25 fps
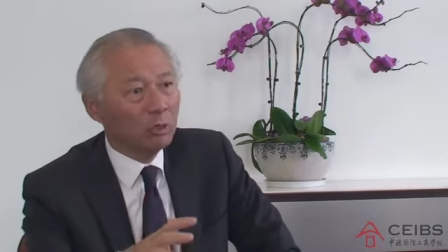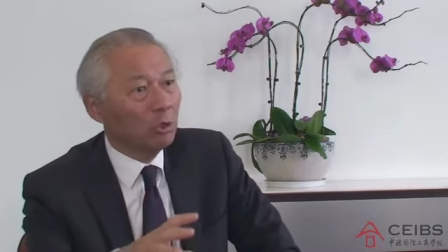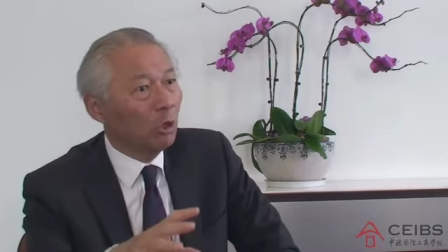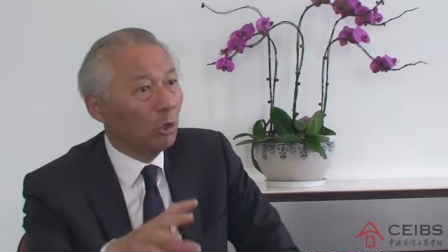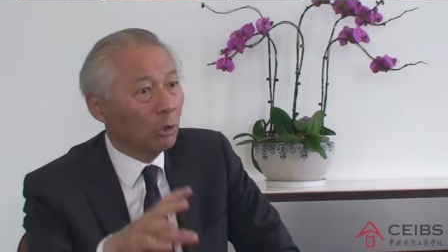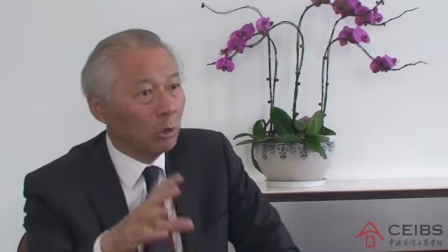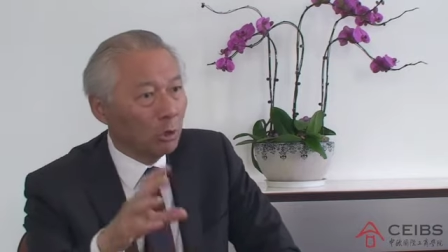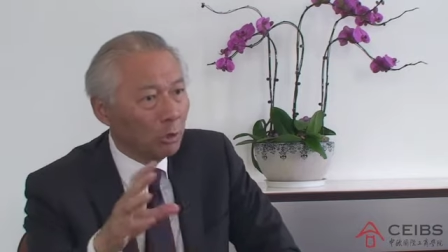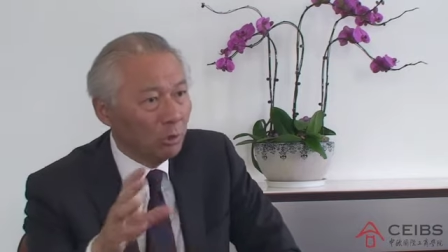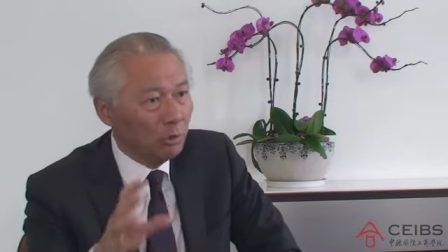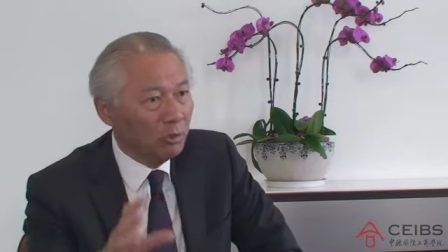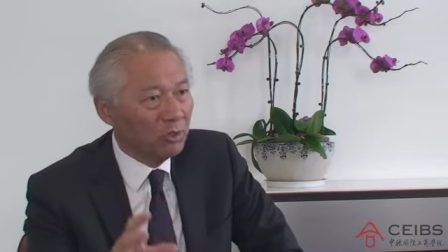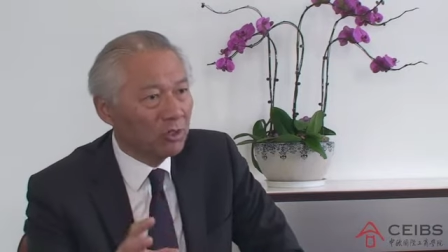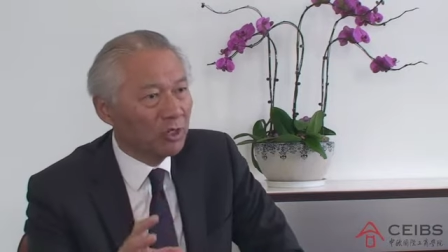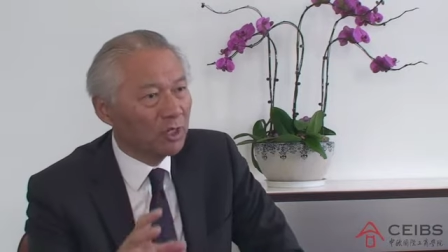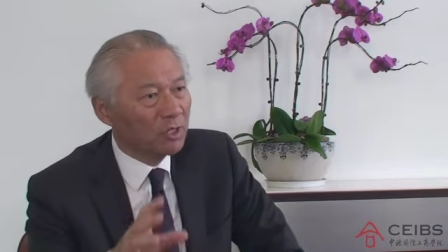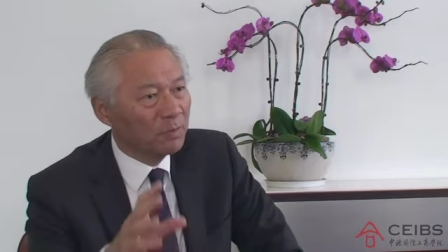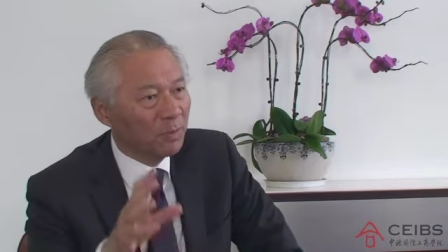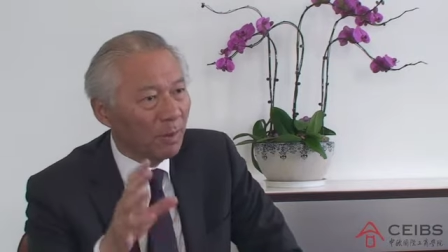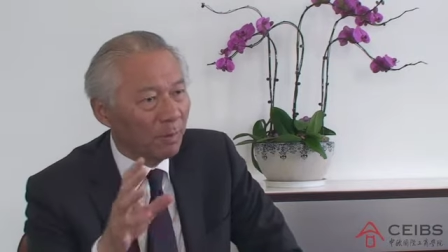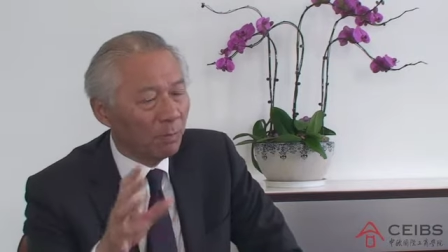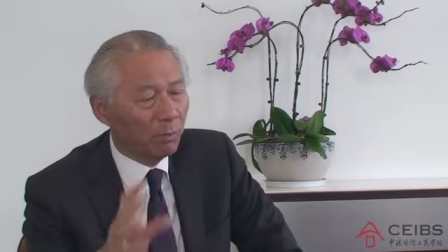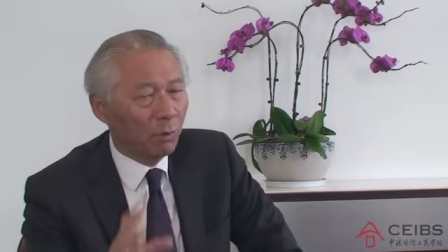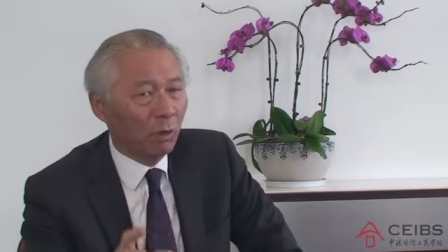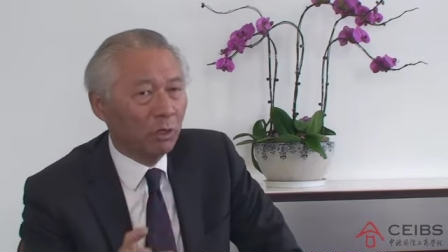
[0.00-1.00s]
Not losers,
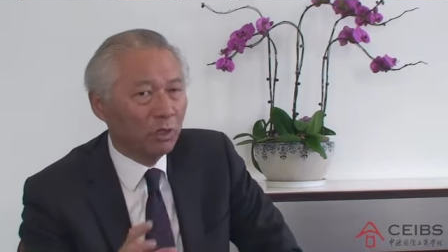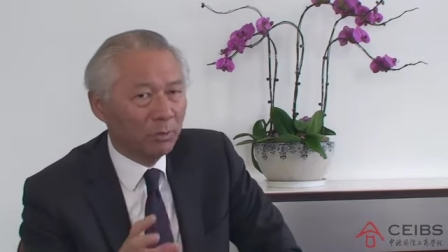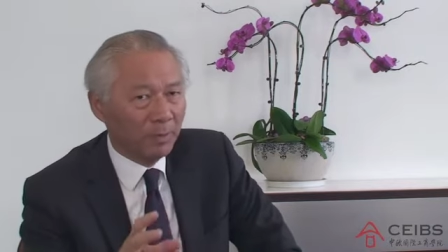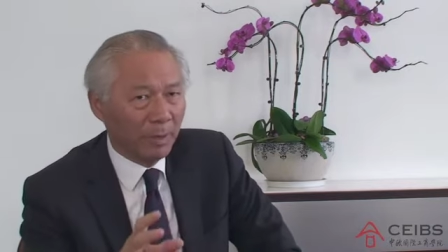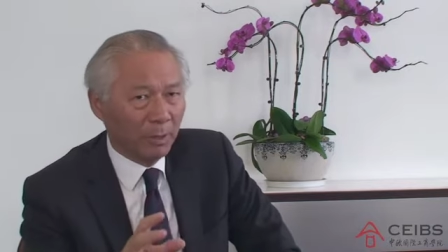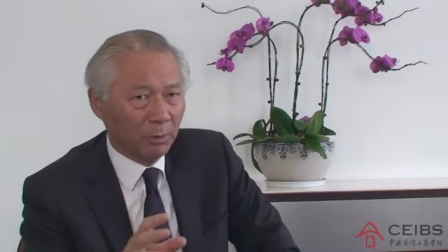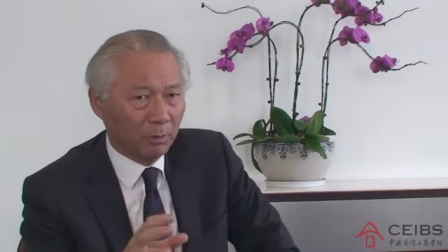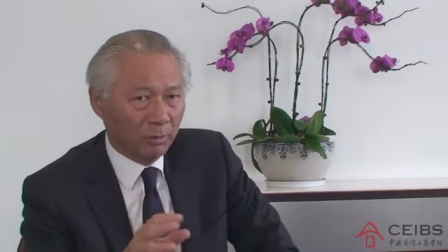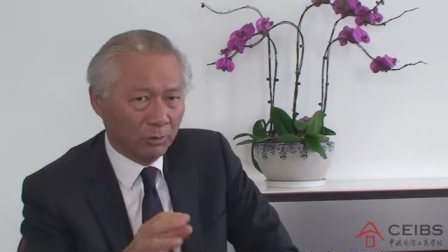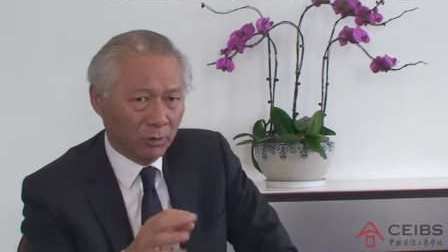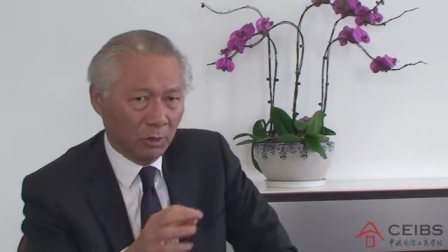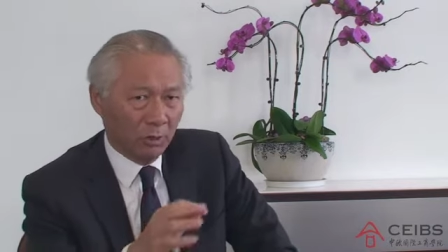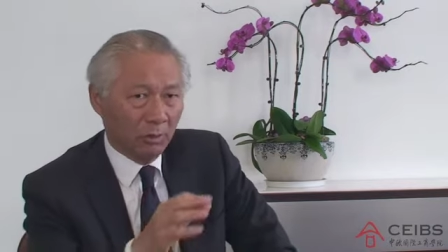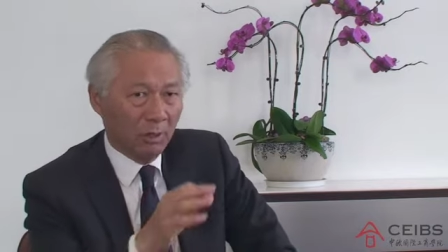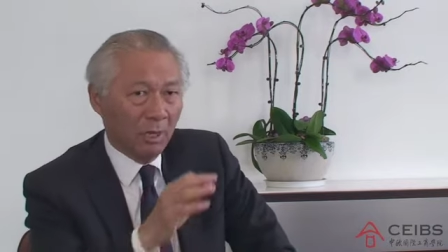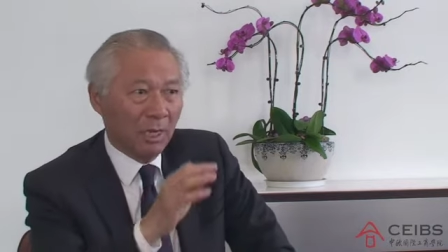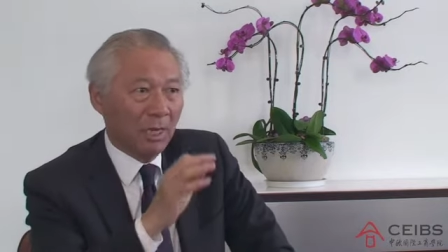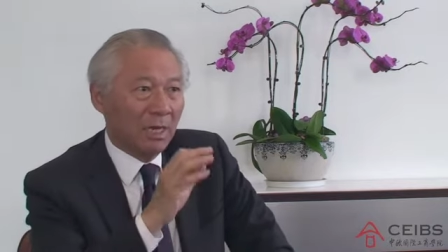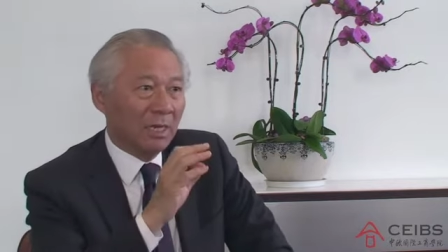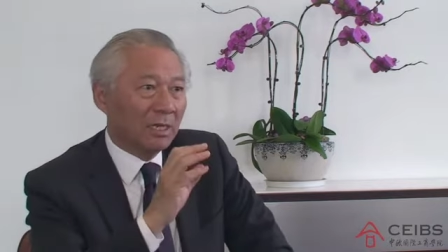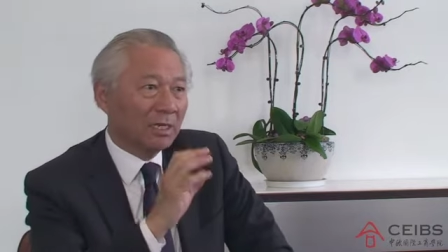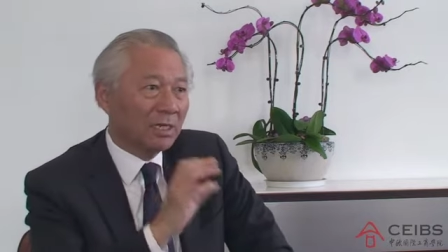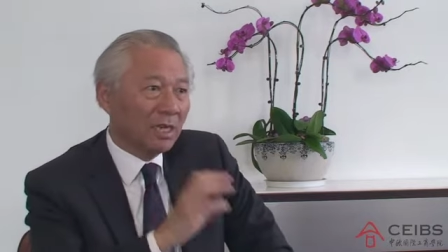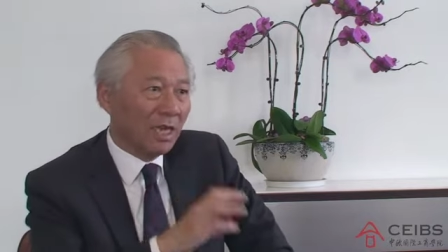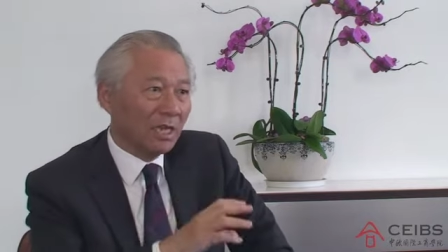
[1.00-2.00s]
but bronze medals. So
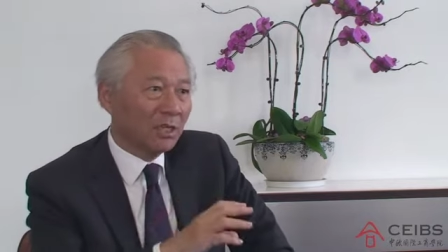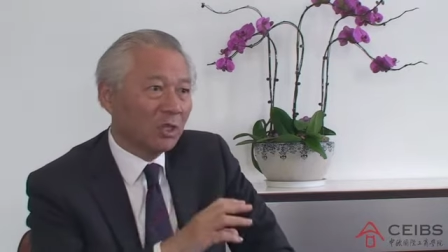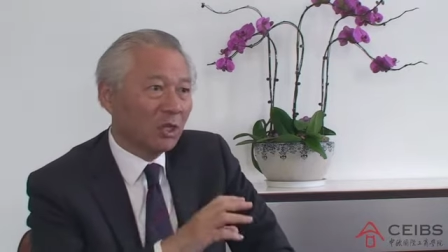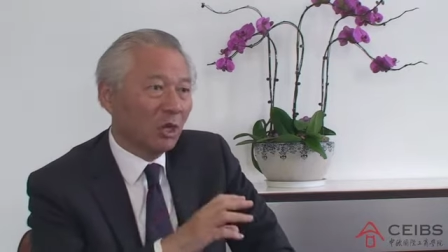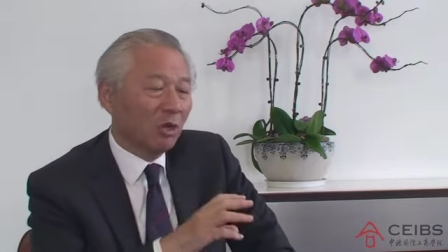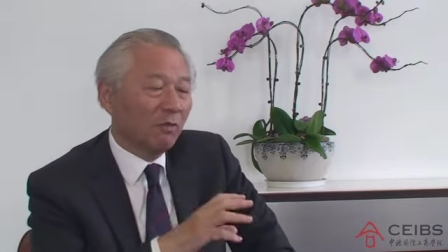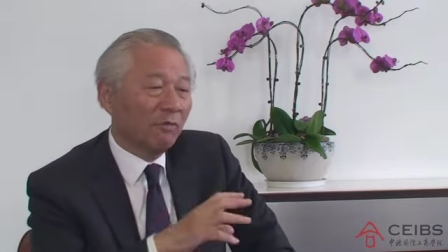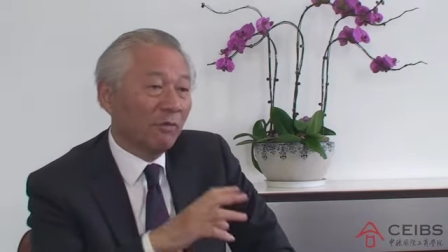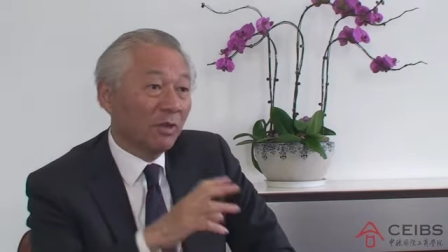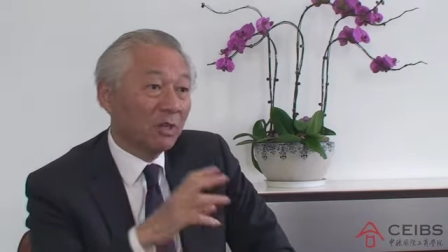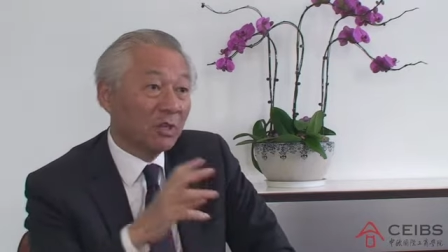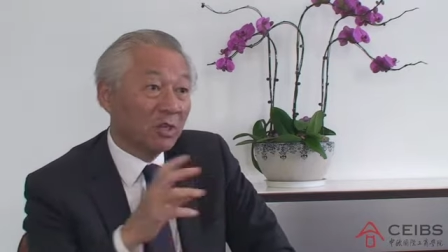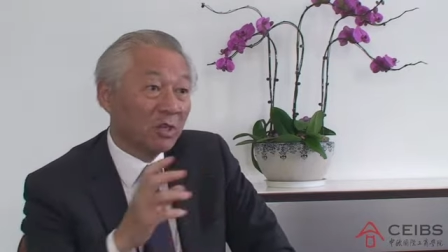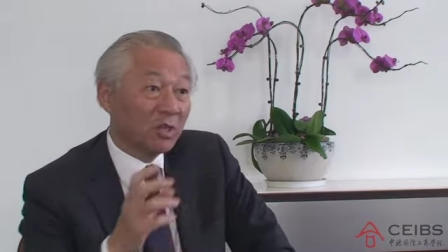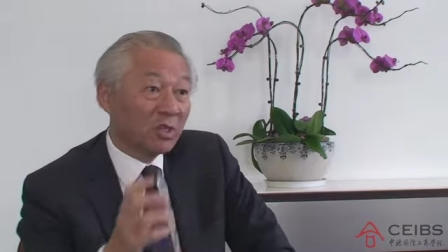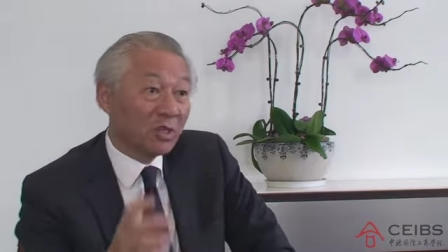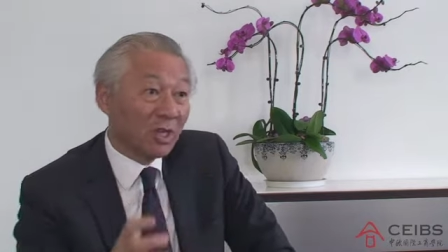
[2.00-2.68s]
Tesco versus